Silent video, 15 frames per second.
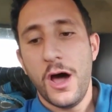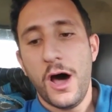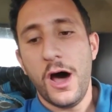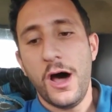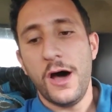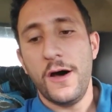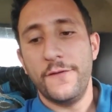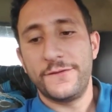
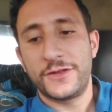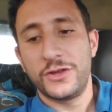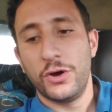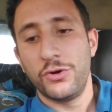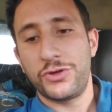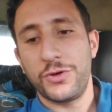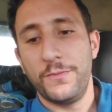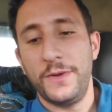of
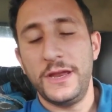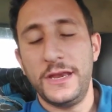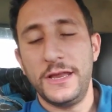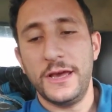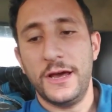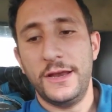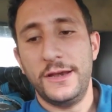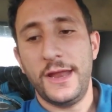social
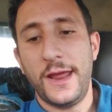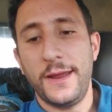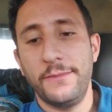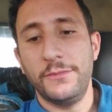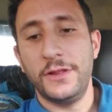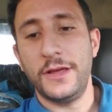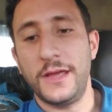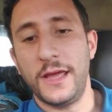media,
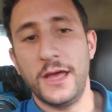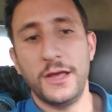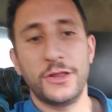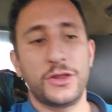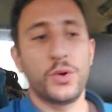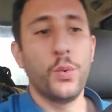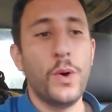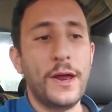namely
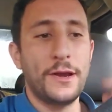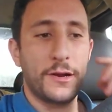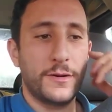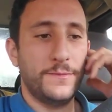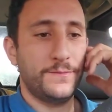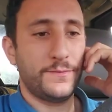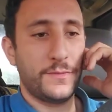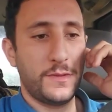Twitter.